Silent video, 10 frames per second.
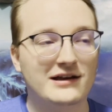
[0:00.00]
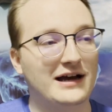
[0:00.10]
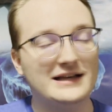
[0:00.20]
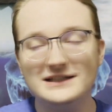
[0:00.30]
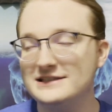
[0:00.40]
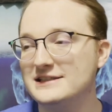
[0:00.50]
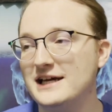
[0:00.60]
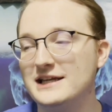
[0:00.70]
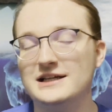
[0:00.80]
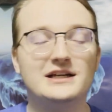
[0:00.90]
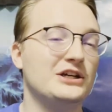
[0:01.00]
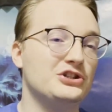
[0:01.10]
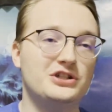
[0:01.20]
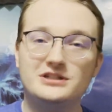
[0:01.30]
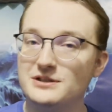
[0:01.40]
As I said,
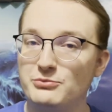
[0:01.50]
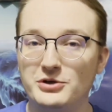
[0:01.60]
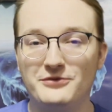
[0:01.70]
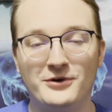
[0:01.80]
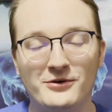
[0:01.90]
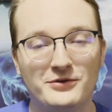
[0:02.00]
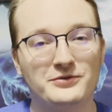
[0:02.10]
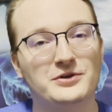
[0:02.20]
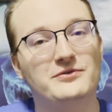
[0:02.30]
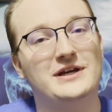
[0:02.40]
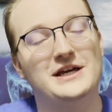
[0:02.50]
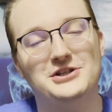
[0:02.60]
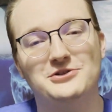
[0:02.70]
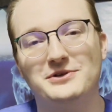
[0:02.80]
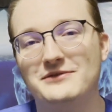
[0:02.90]
just a brief overview of the
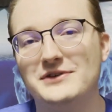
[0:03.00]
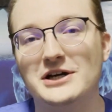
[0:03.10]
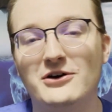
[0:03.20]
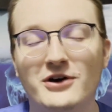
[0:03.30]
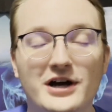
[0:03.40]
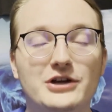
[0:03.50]
history of Neo.